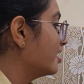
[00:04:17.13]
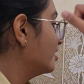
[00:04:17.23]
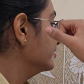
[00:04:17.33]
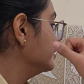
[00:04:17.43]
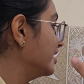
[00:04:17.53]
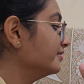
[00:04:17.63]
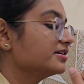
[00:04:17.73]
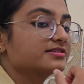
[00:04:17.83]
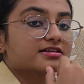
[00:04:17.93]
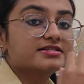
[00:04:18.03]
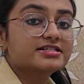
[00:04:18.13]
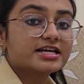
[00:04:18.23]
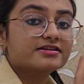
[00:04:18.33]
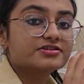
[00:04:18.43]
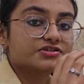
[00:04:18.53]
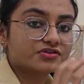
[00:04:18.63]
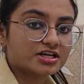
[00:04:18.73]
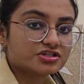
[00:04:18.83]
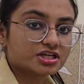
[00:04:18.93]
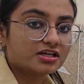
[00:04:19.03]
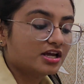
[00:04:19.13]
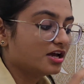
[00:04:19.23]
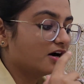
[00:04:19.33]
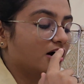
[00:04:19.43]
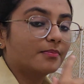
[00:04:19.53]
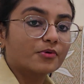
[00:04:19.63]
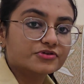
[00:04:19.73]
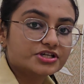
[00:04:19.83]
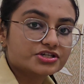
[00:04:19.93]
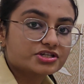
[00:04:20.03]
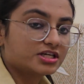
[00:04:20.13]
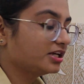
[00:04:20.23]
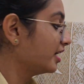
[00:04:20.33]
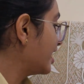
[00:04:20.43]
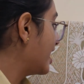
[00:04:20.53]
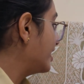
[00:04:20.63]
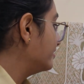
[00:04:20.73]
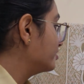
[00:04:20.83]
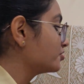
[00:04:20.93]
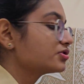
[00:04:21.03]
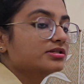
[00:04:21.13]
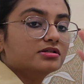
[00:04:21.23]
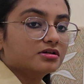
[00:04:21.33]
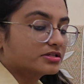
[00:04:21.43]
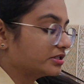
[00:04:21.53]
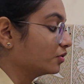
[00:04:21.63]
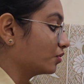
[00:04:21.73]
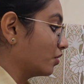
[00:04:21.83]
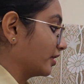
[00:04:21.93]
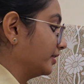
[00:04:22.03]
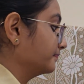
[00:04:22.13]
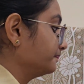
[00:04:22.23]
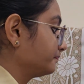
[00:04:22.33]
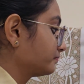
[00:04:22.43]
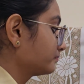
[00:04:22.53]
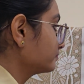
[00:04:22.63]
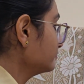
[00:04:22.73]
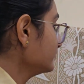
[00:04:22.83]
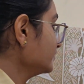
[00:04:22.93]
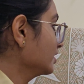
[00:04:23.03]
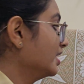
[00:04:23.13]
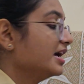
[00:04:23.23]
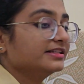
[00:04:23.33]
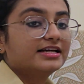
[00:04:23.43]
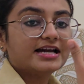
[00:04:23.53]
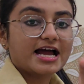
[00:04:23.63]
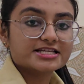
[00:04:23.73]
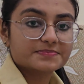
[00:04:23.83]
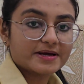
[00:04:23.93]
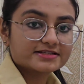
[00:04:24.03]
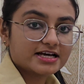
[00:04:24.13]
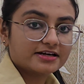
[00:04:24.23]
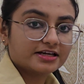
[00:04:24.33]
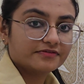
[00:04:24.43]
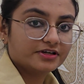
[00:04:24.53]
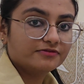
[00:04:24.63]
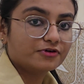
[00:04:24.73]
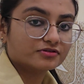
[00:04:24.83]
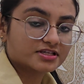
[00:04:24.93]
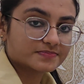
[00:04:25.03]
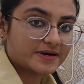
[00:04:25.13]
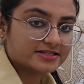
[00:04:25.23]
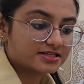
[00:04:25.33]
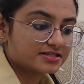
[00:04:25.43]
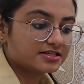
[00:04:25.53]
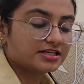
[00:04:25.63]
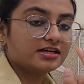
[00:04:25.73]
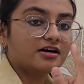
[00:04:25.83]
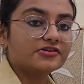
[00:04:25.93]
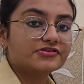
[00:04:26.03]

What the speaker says: Then the sustained stretching, positioning and slow rocking. Then ice packs are given for the spasticity,